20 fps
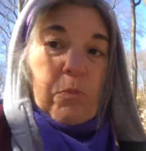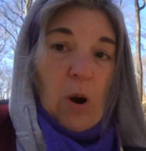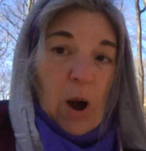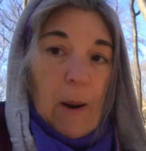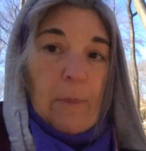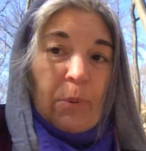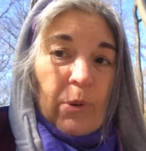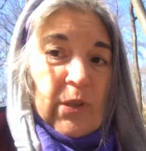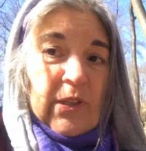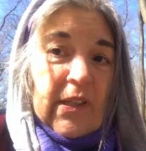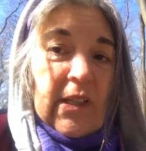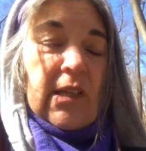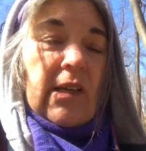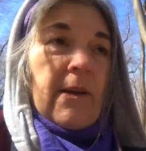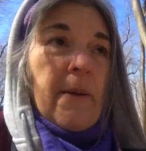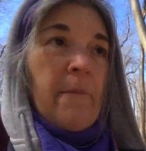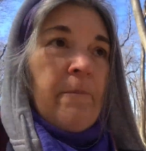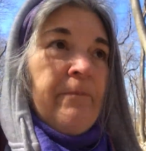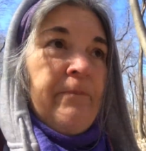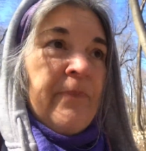
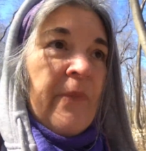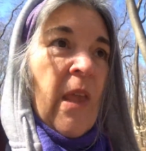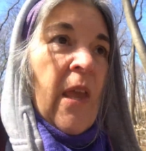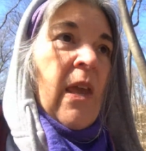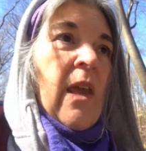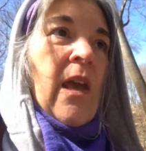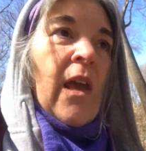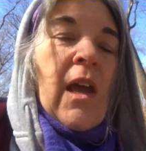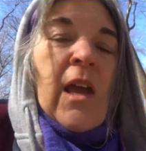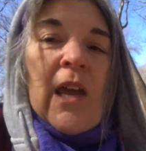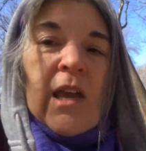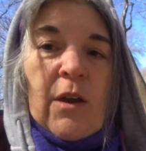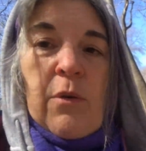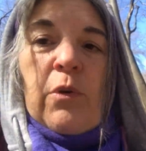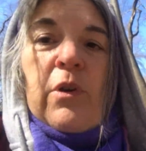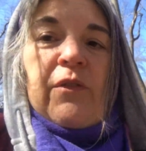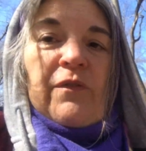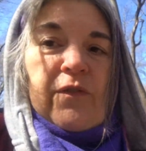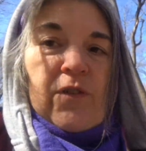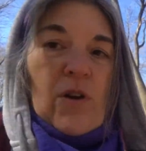properly, he
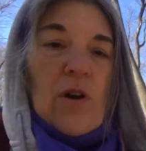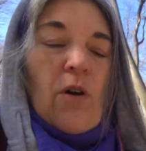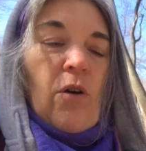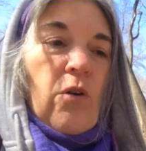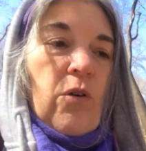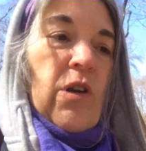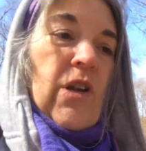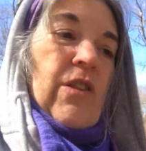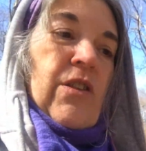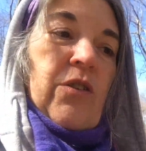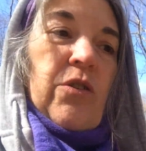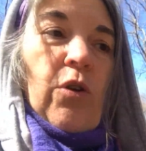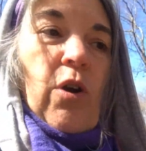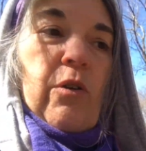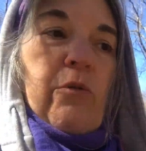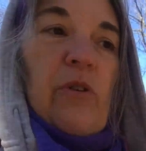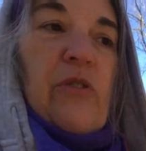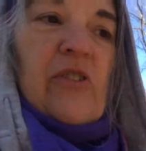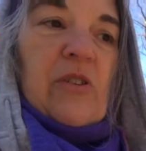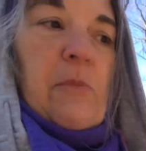would have known the other
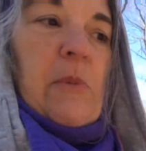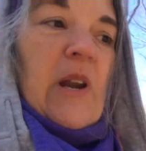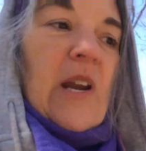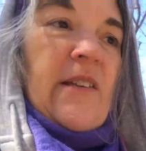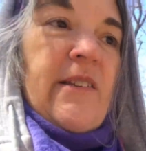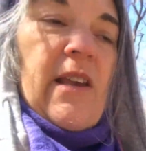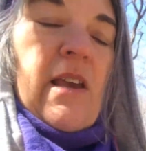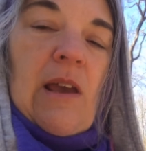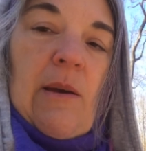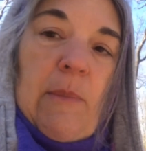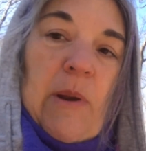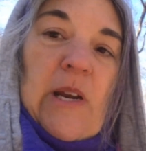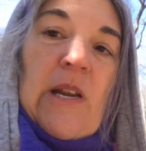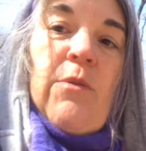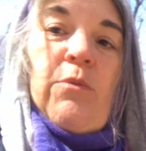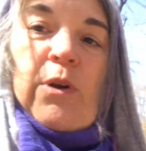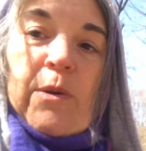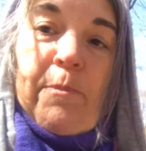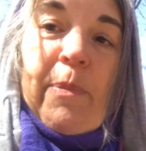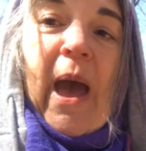dog was submitting to him and
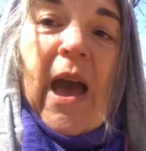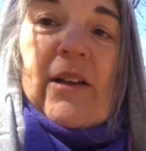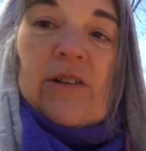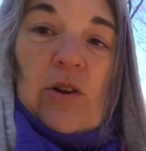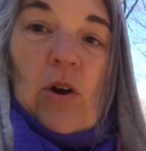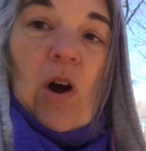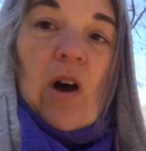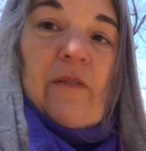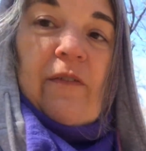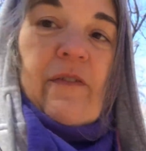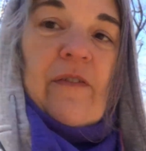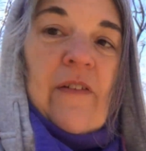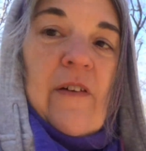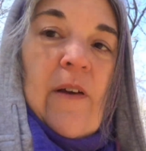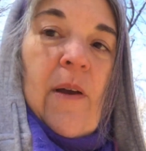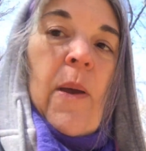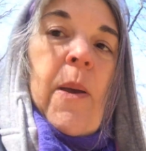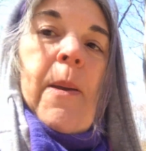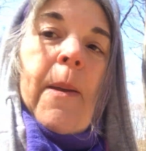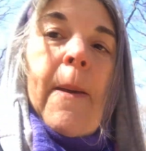he would have backed off.
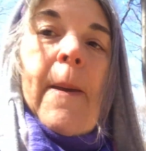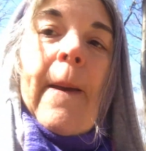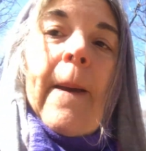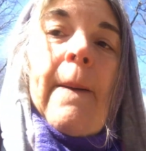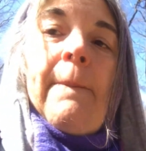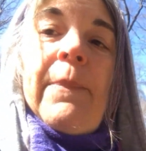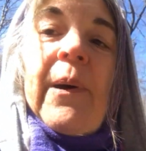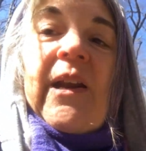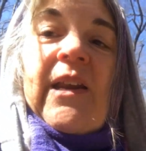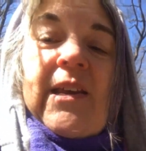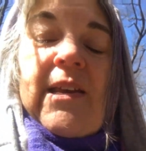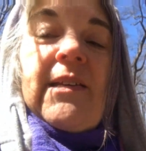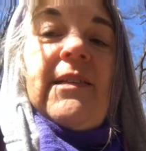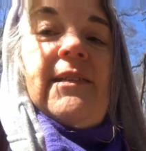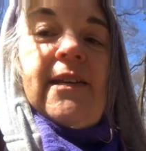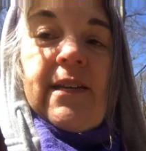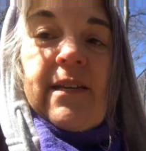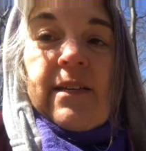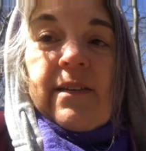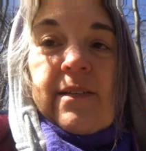But he
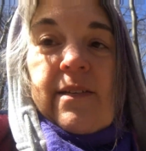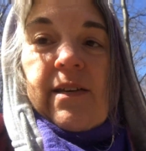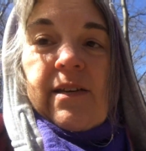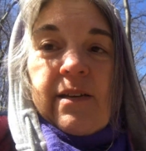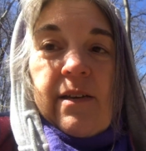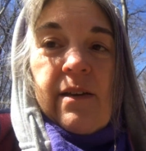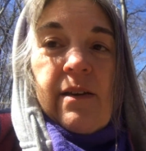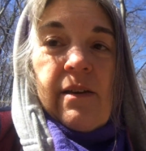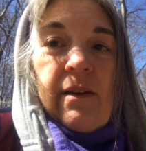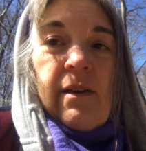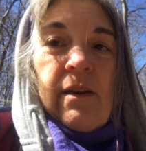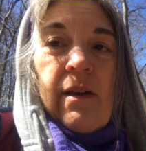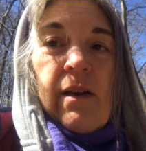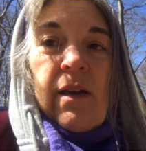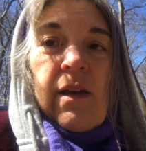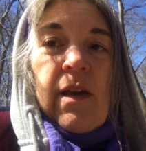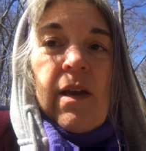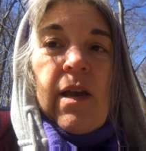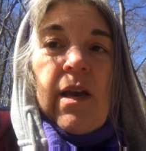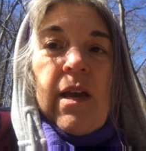didn't.
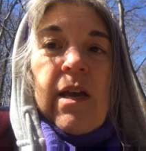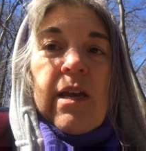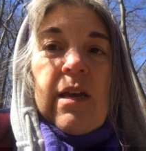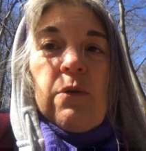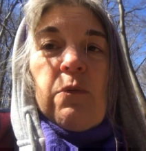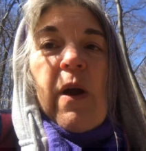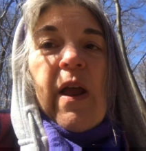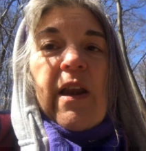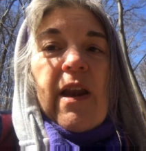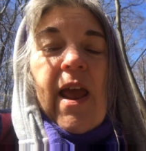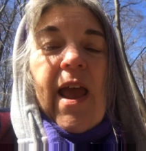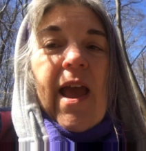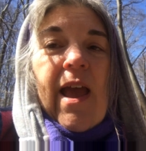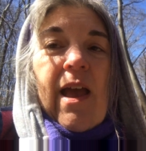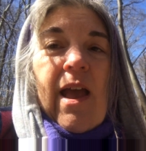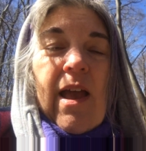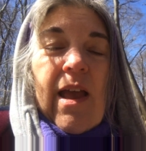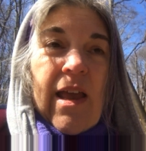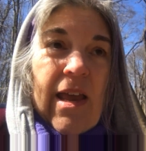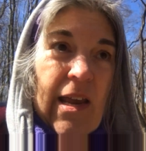He went
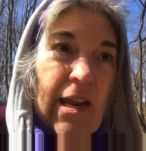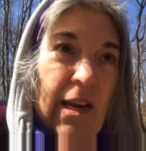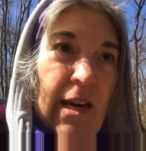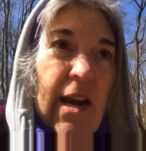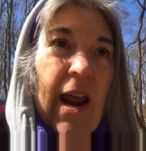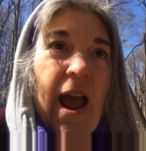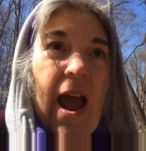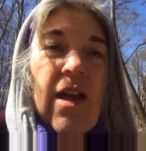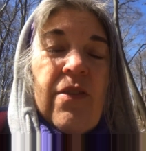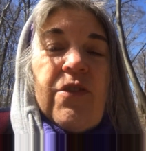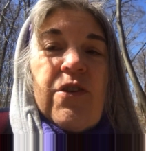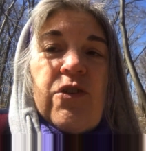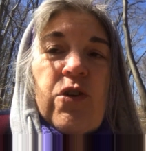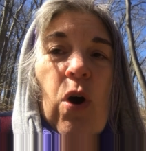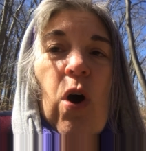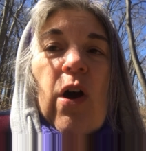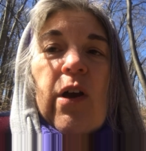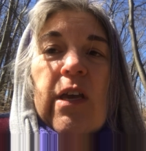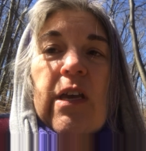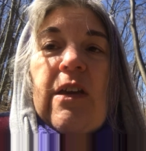in at the
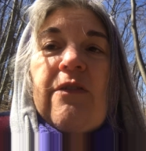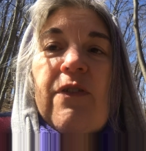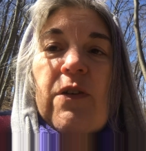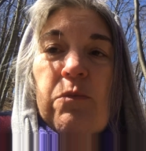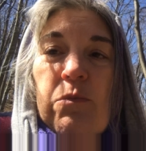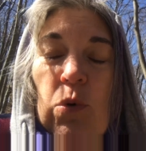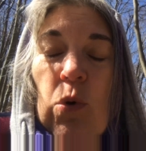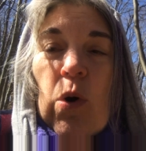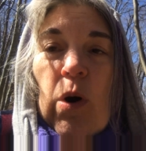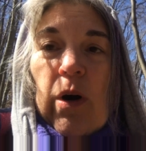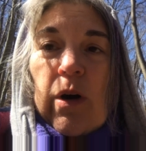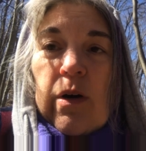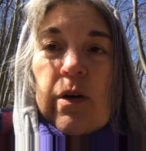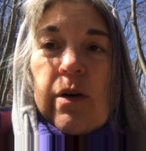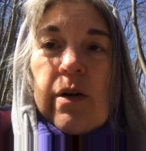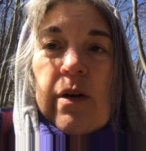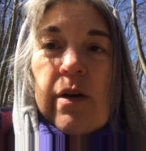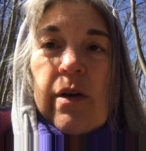dog even more.